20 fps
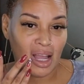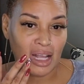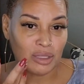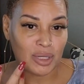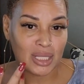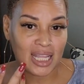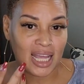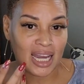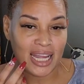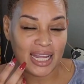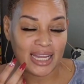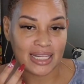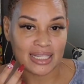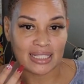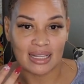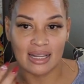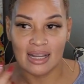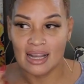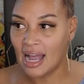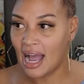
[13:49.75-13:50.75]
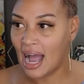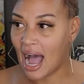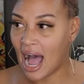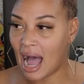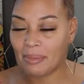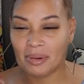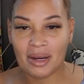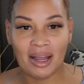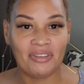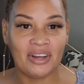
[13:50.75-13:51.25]
That's what that is.
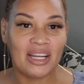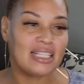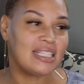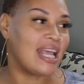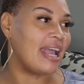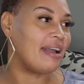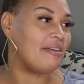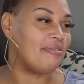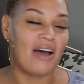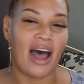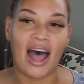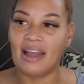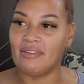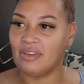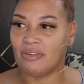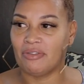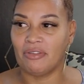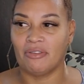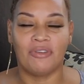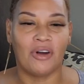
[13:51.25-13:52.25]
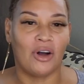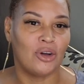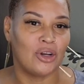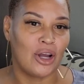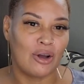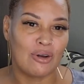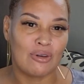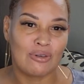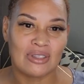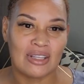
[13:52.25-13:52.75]
I'm not going to take five different
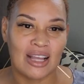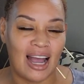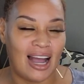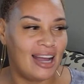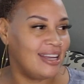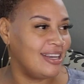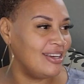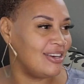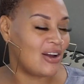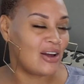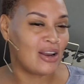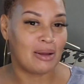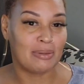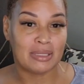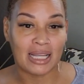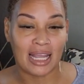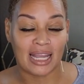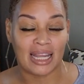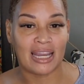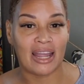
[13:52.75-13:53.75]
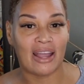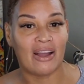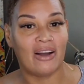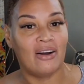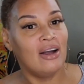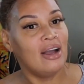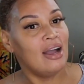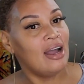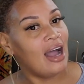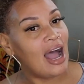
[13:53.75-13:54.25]
photos. Uh, you know what I'm saying
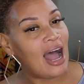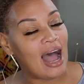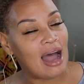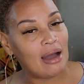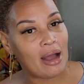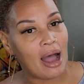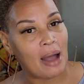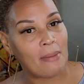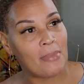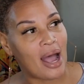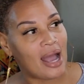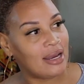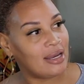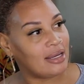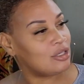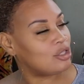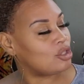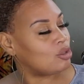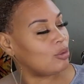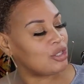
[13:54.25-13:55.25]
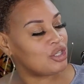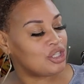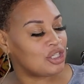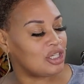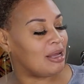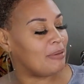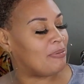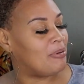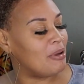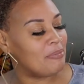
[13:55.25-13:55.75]
now? I, I might have switched
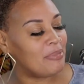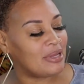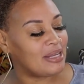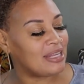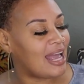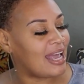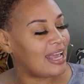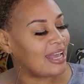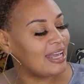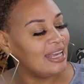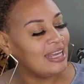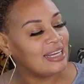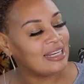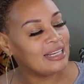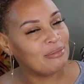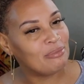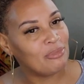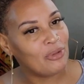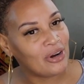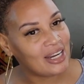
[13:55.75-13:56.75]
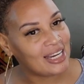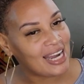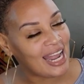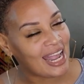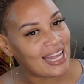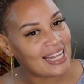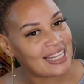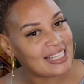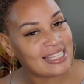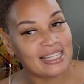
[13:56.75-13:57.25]
it up and been like, Good morning,
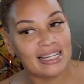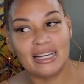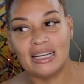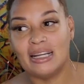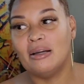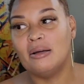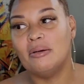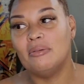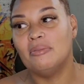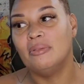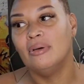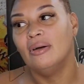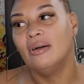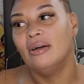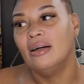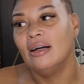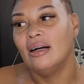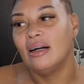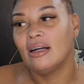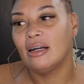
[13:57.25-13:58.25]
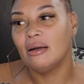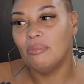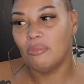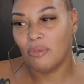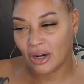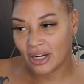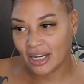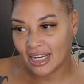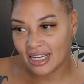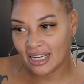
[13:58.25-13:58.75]
handsome. Good
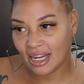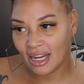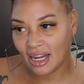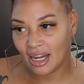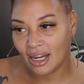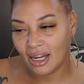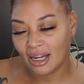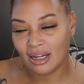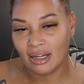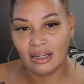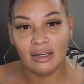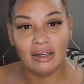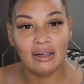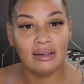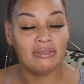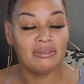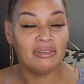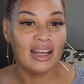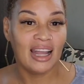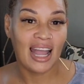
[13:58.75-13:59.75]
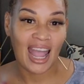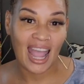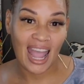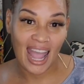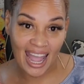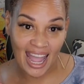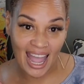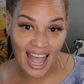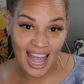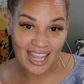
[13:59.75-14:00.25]
morning, love.
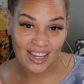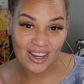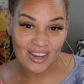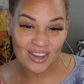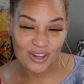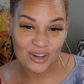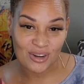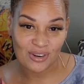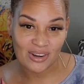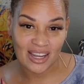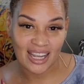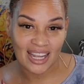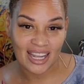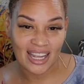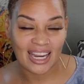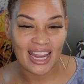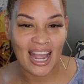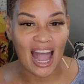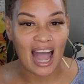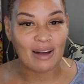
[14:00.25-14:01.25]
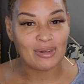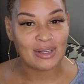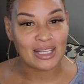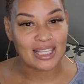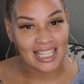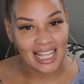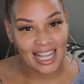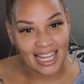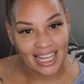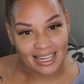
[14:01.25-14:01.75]
Hey, how you doing? I
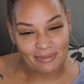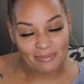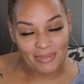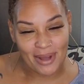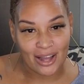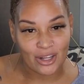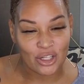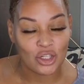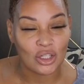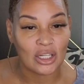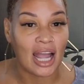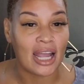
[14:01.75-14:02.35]
was thinking about you.